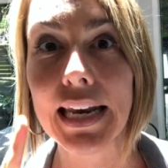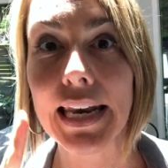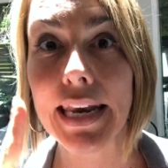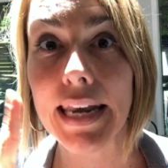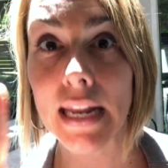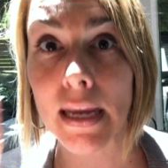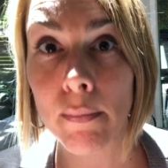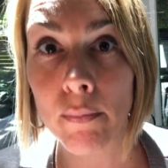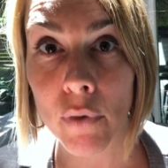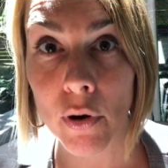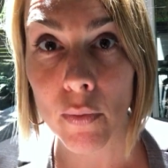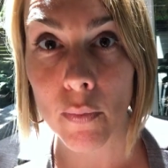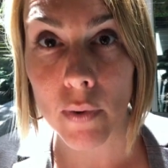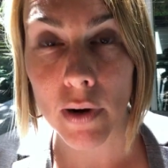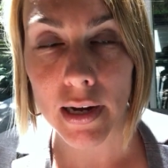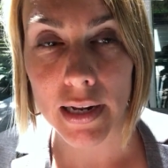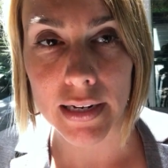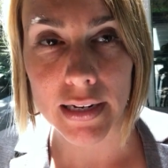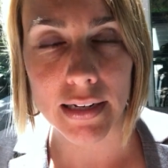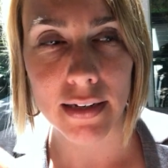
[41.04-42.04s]
Number
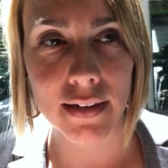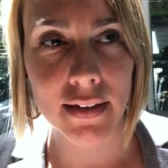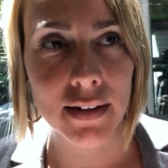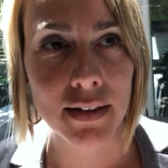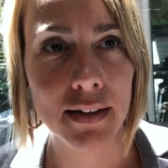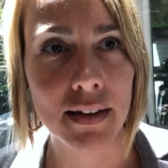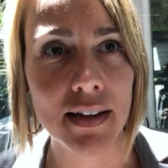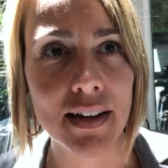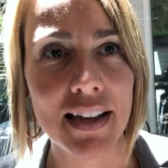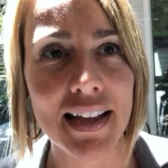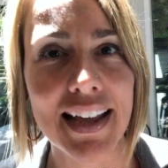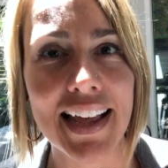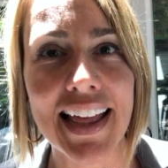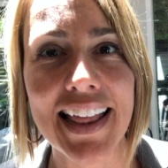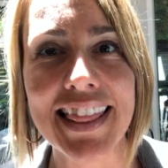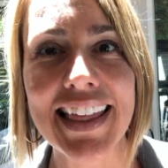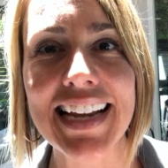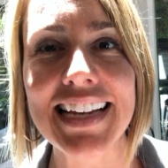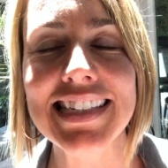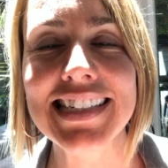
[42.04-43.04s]
one,
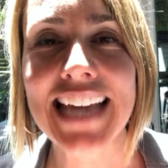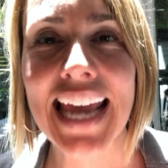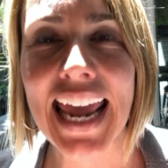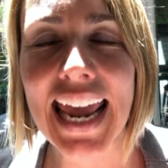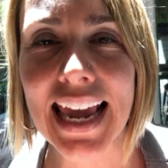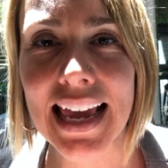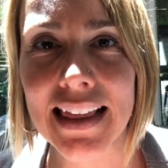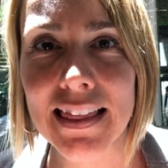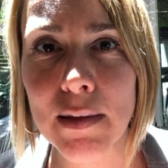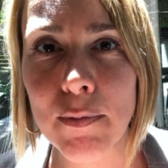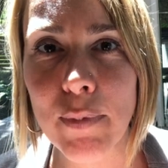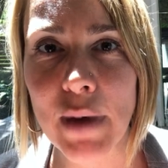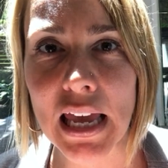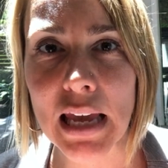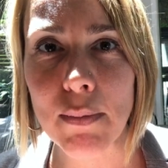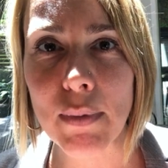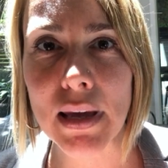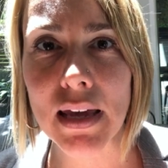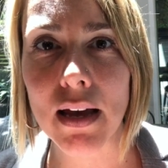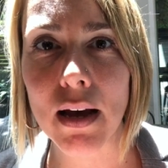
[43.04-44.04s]
they take the
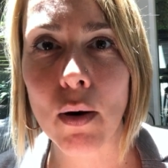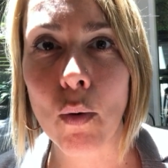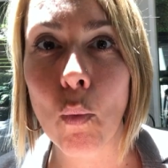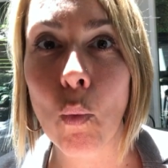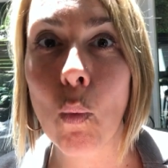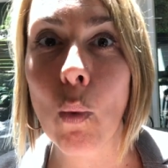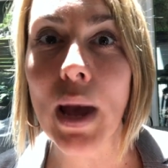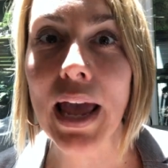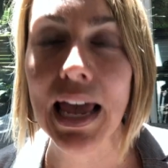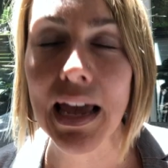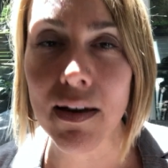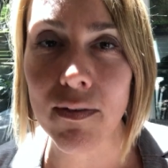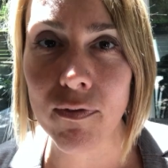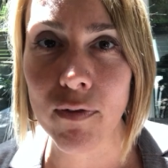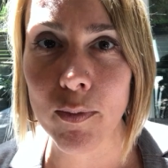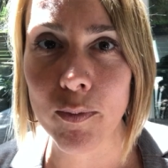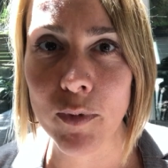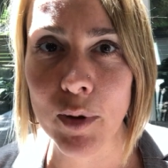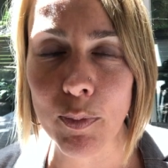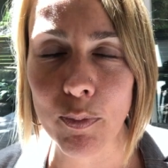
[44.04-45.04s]
baby away
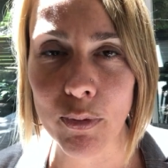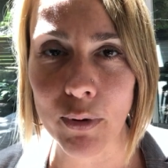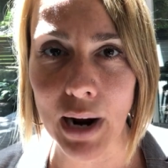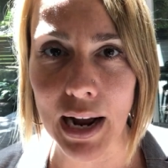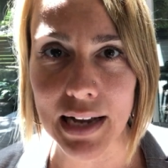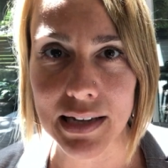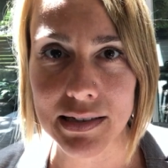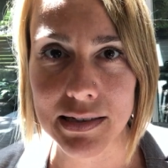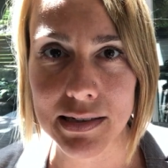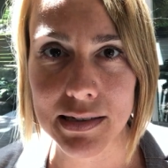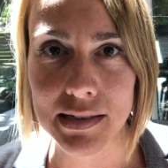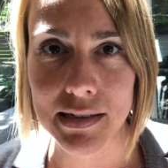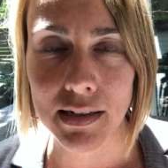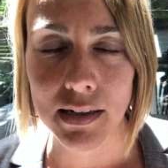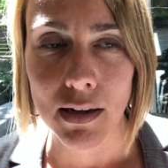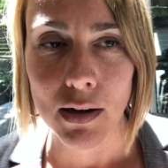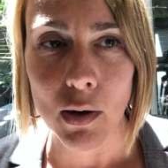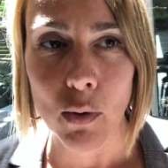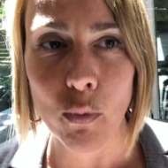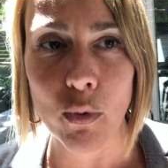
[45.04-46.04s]
from the breast
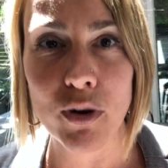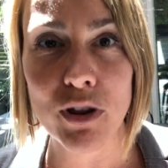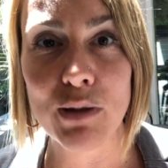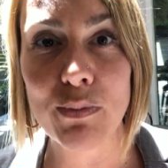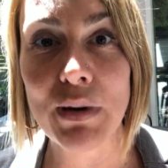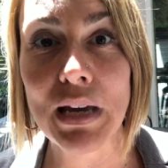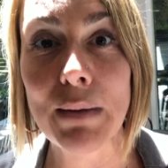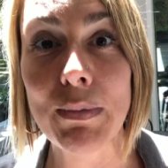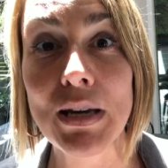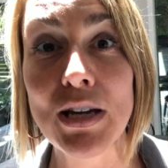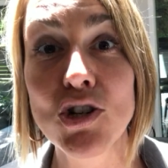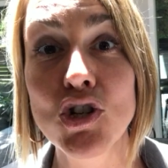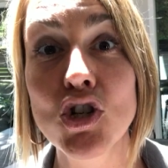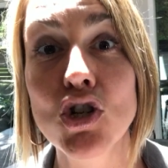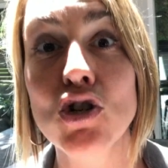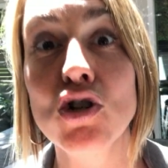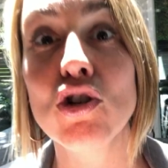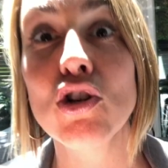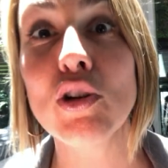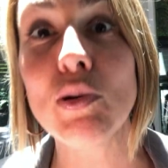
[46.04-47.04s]
where the baby
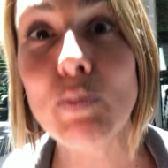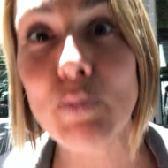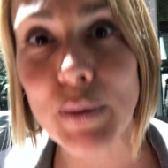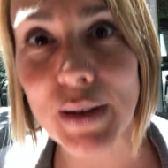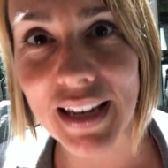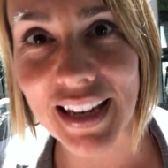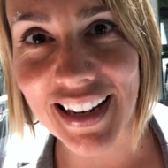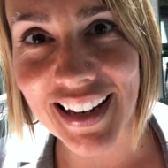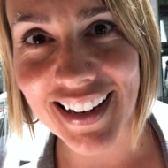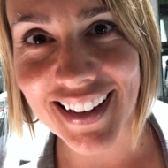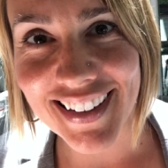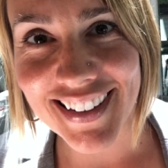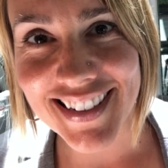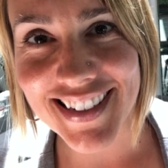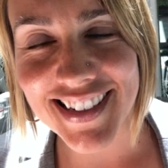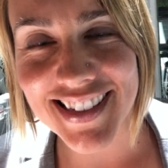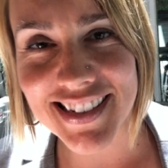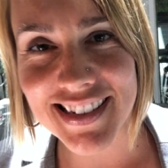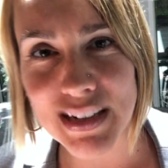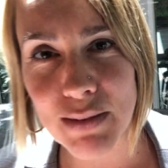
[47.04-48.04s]
should be
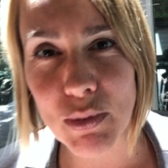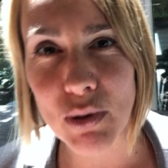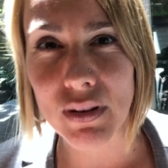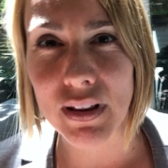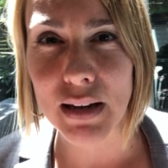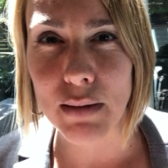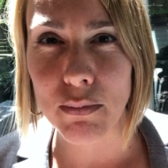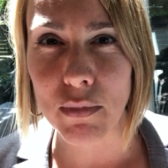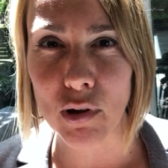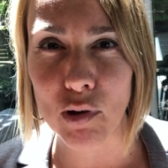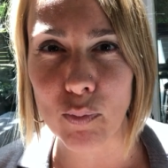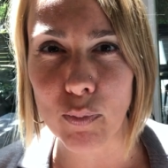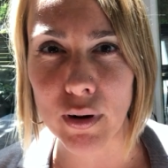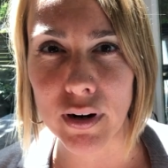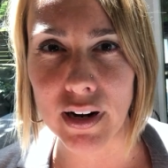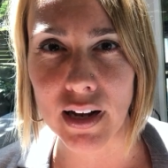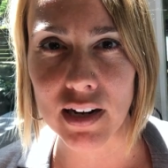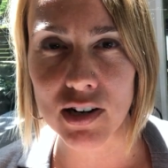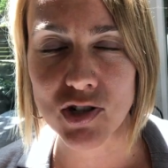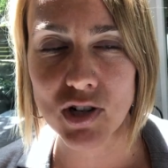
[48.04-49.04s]
to stimulate milk
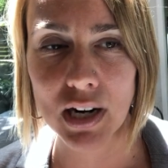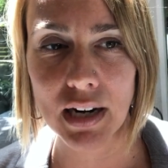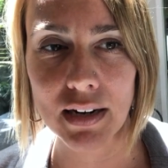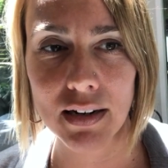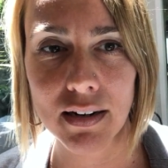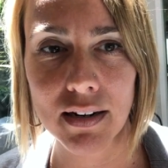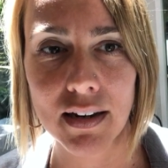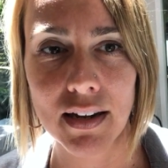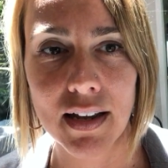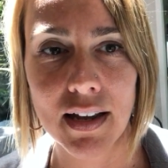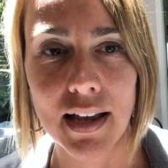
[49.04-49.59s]
production.